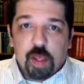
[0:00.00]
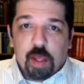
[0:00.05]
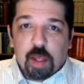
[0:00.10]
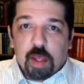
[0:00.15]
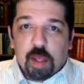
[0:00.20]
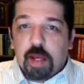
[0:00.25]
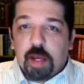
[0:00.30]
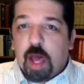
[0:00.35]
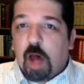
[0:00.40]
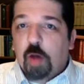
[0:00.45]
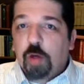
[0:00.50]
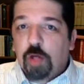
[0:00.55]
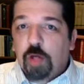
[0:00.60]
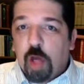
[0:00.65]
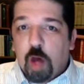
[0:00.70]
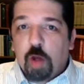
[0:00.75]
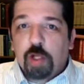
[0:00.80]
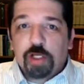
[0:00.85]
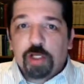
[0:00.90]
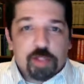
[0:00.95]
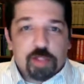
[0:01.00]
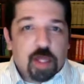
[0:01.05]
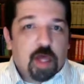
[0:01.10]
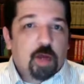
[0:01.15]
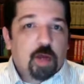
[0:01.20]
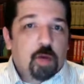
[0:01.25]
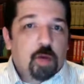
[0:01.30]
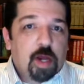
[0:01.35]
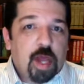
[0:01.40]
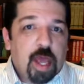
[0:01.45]
Now, notice
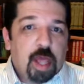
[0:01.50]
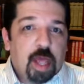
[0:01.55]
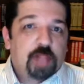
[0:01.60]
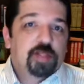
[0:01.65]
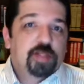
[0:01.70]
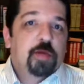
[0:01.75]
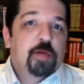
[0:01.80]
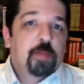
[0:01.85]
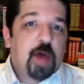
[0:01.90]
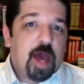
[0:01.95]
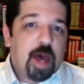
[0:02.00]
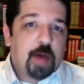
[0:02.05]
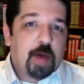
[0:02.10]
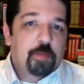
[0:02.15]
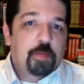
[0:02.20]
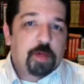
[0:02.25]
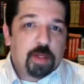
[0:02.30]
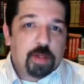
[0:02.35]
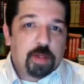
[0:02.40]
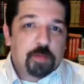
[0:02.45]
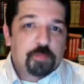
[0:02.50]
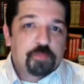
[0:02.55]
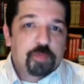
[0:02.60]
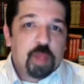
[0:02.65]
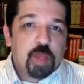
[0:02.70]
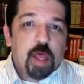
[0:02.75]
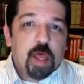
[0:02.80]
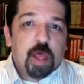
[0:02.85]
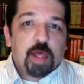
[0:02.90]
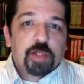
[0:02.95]
then what ends up happening.
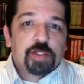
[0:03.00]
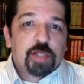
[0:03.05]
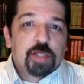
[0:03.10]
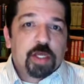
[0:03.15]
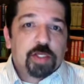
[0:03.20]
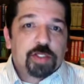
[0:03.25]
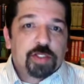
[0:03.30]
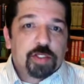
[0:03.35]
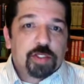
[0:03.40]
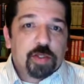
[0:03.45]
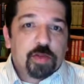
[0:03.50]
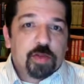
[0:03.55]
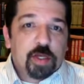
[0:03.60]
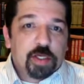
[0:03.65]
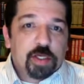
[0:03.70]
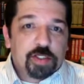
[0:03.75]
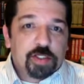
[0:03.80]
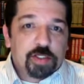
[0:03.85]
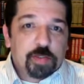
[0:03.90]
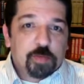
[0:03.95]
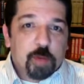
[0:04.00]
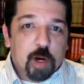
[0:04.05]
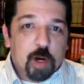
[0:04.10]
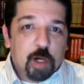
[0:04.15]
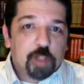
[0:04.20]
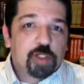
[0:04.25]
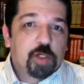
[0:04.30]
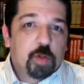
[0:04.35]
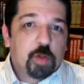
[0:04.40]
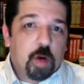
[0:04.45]
Since this
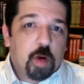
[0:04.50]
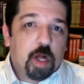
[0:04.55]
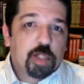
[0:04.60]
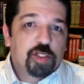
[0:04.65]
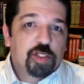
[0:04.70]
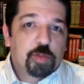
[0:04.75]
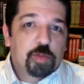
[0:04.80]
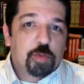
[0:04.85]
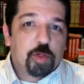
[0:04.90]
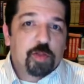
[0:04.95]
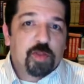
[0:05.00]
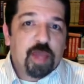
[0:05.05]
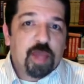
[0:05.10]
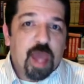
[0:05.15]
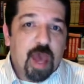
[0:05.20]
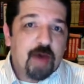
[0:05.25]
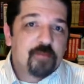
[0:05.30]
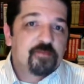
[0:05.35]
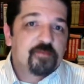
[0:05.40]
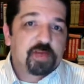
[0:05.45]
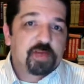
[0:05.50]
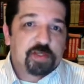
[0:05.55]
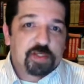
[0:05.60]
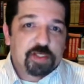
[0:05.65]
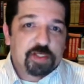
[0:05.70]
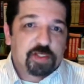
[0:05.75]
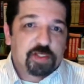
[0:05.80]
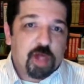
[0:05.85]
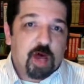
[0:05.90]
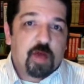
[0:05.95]
person wants to put the
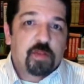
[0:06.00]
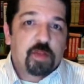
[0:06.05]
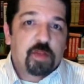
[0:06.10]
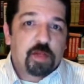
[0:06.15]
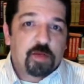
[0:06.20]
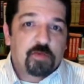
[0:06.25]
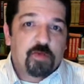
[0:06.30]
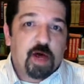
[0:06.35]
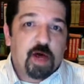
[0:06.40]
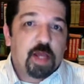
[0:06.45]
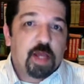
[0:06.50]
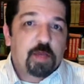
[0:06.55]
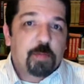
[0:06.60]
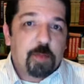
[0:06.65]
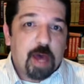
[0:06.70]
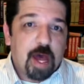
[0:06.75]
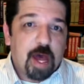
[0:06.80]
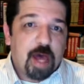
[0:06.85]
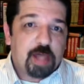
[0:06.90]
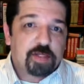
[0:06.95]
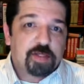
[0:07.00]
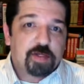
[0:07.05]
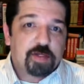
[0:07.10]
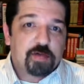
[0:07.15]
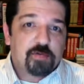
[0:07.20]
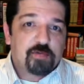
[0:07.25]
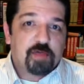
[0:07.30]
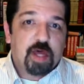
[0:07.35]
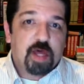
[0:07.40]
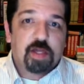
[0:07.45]
emphasis on the divine
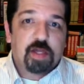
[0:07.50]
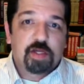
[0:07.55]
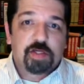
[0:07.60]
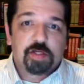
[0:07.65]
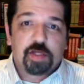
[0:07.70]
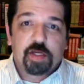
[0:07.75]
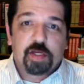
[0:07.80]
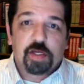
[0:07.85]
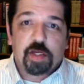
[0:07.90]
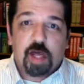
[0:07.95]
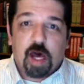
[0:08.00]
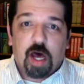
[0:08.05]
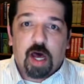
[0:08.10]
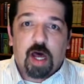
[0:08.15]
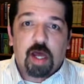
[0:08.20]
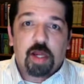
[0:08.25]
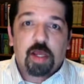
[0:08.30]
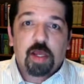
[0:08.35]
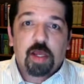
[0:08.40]
passive, that is, that God